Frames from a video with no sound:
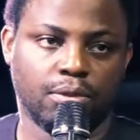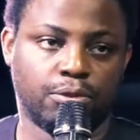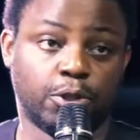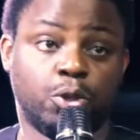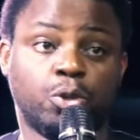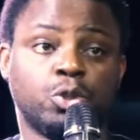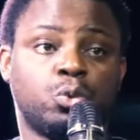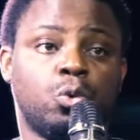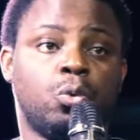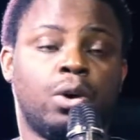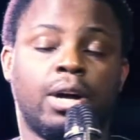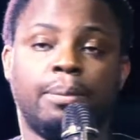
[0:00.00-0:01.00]
For those
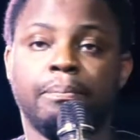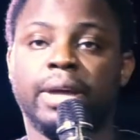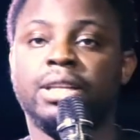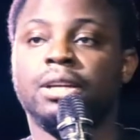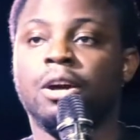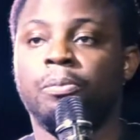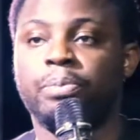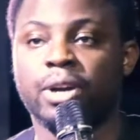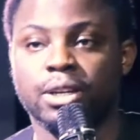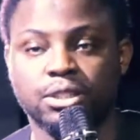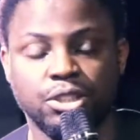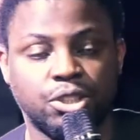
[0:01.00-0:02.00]
who were medical
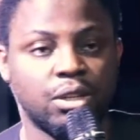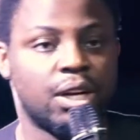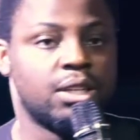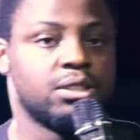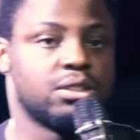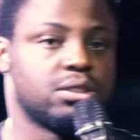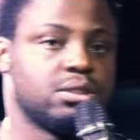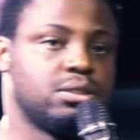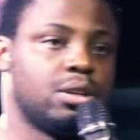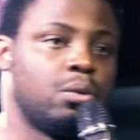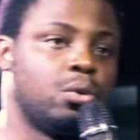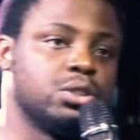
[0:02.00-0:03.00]
practitioners,
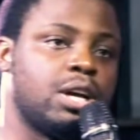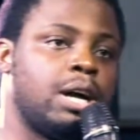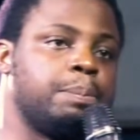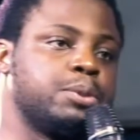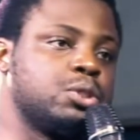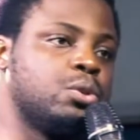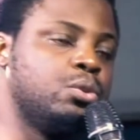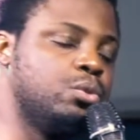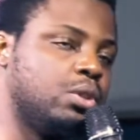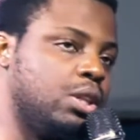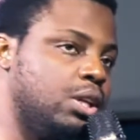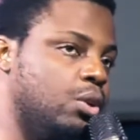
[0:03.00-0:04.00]
there was
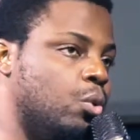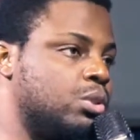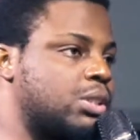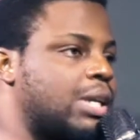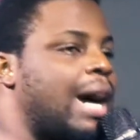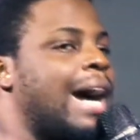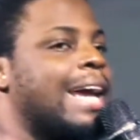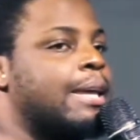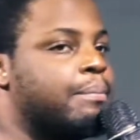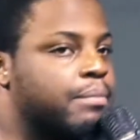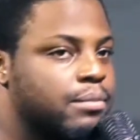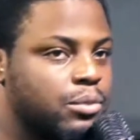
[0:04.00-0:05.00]
absolutely no
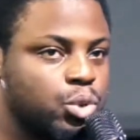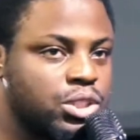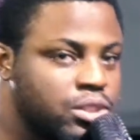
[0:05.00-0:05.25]
time. You